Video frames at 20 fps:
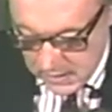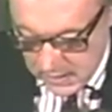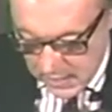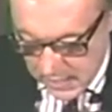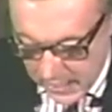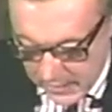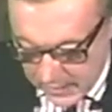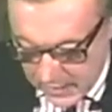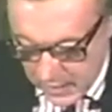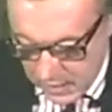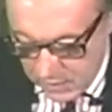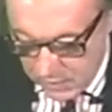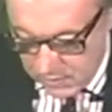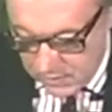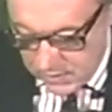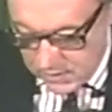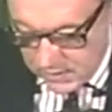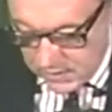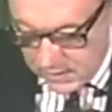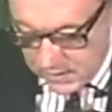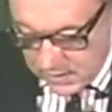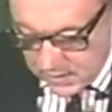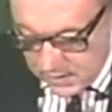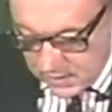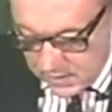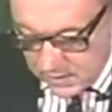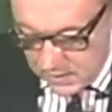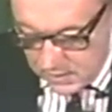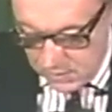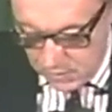echo
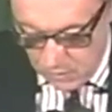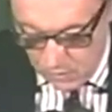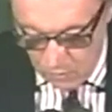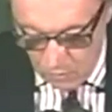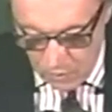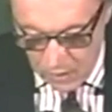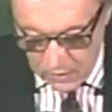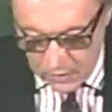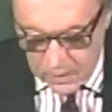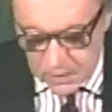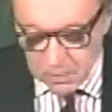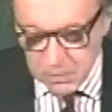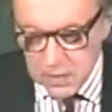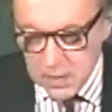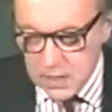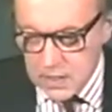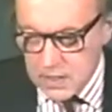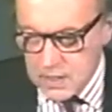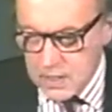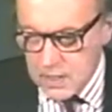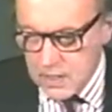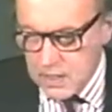the welcome that